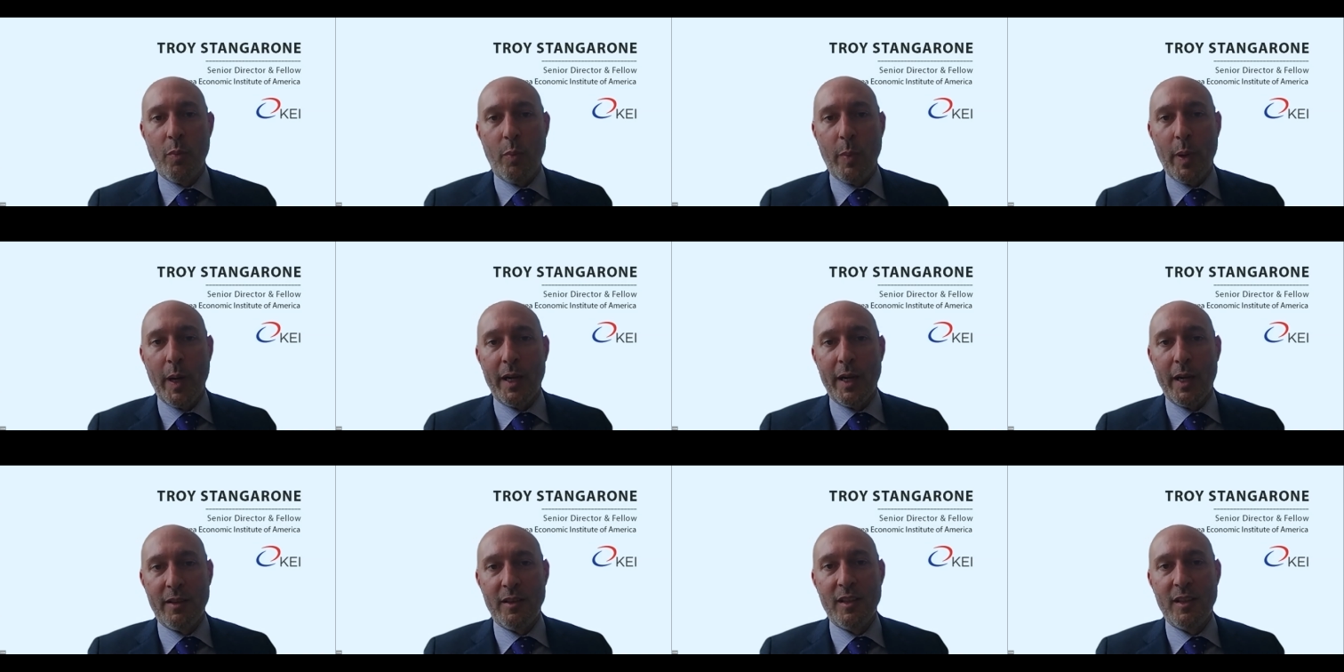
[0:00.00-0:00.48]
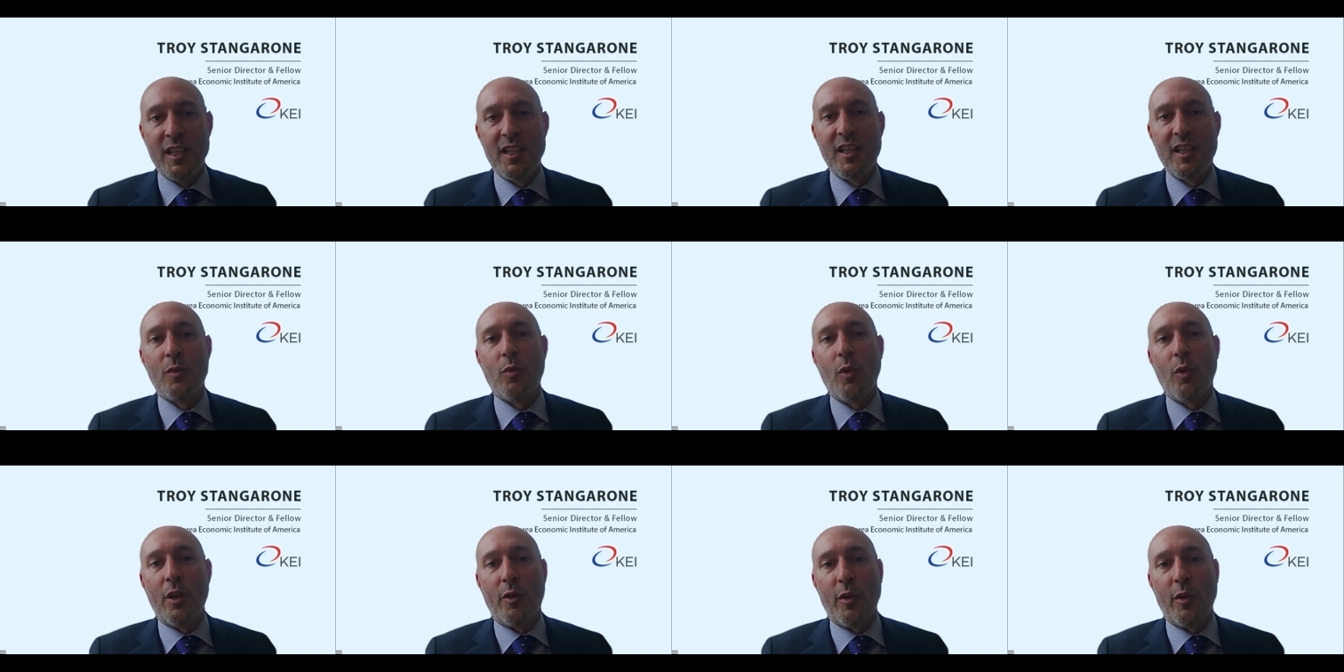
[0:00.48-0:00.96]
But this
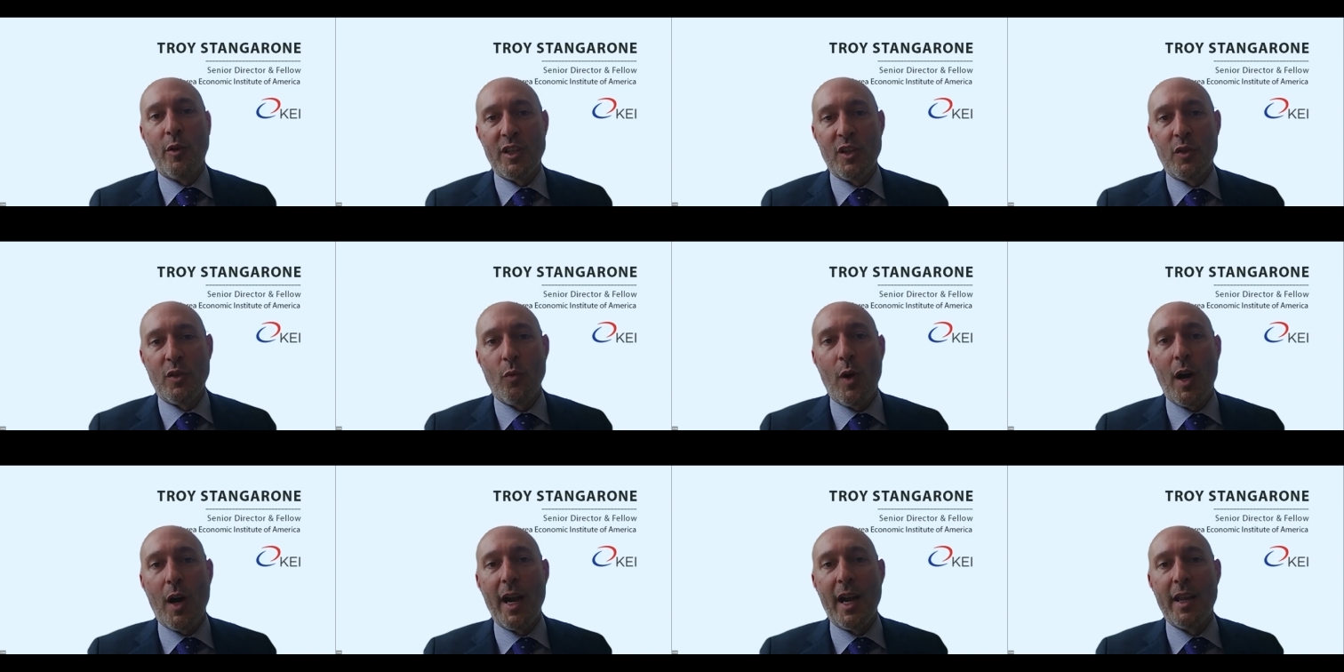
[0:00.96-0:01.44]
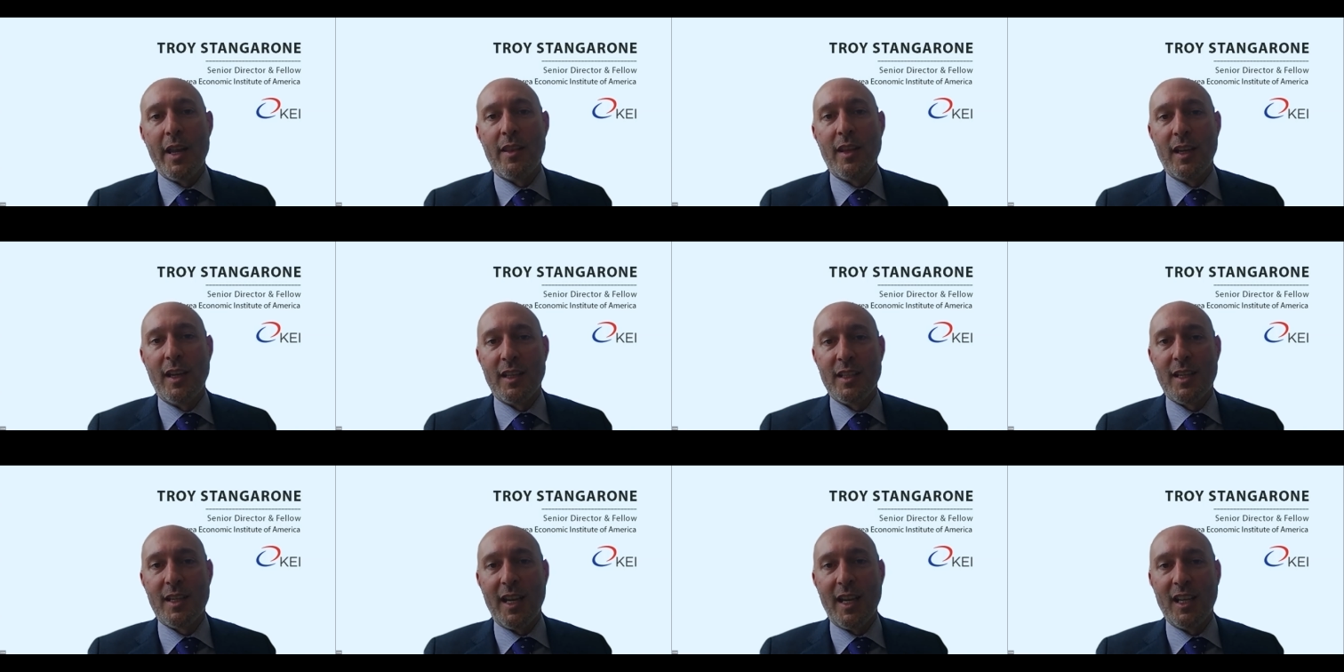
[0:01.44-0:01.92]
is one of the reasons why I think
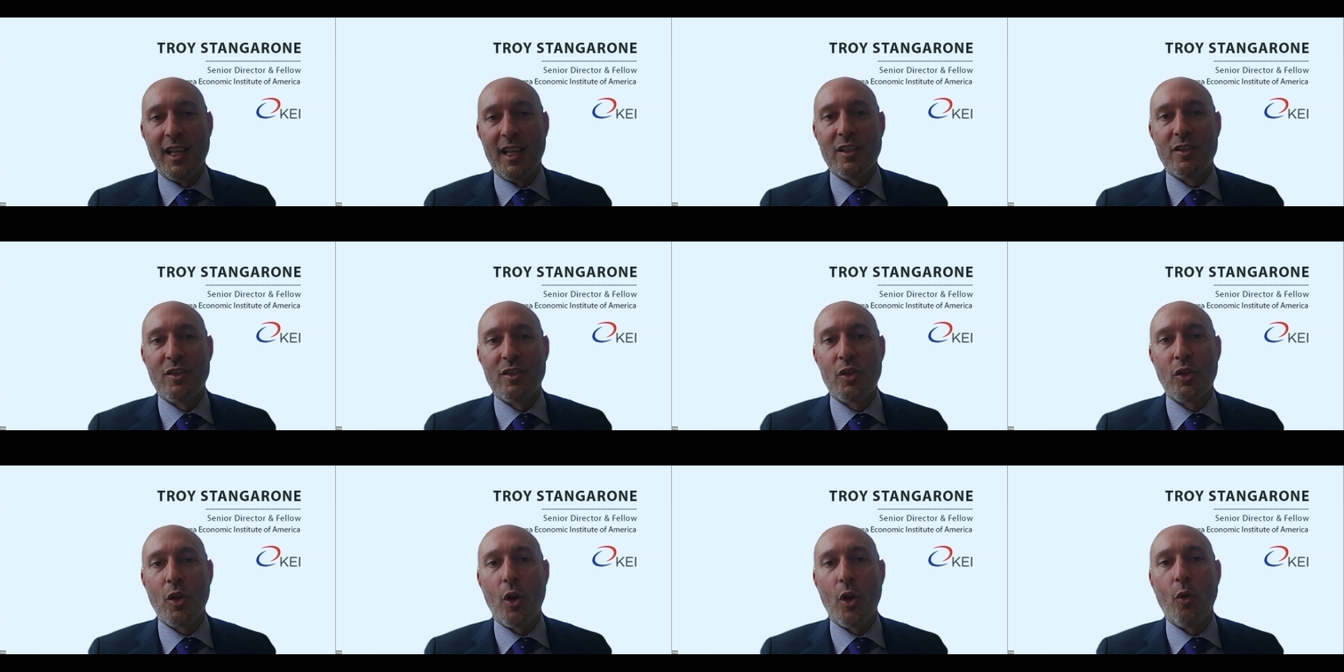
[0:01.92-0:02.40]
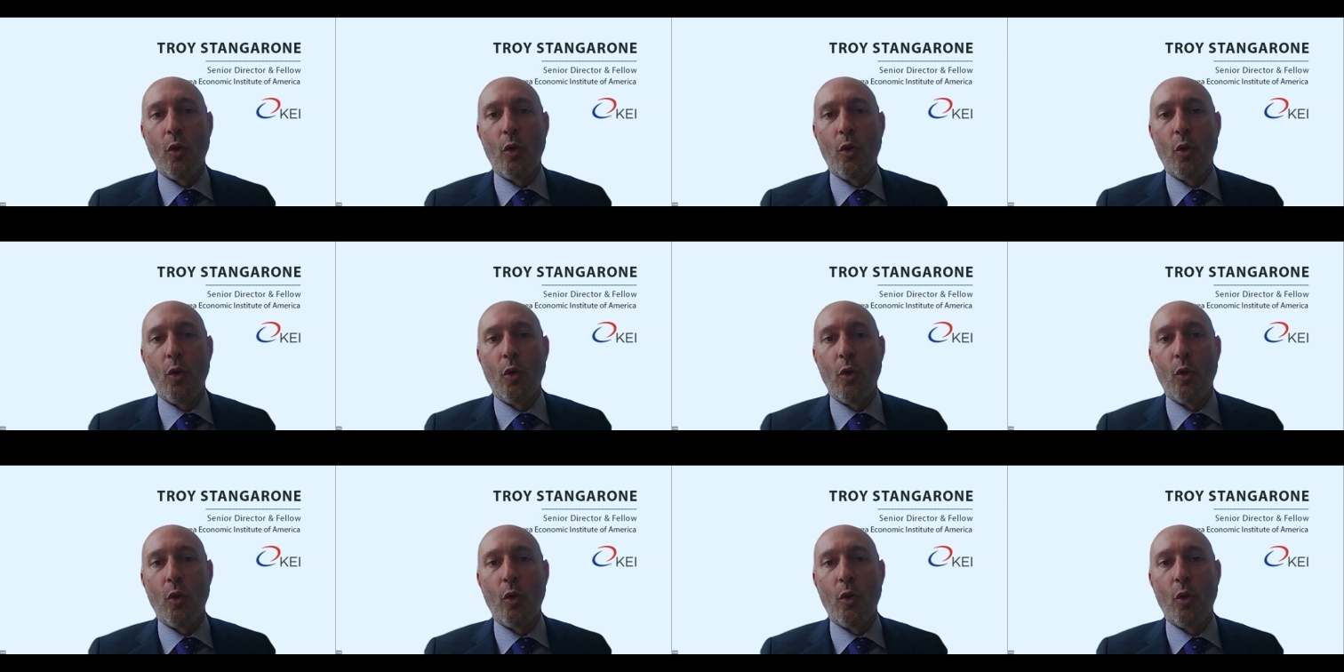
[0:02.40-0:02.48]
it's taken so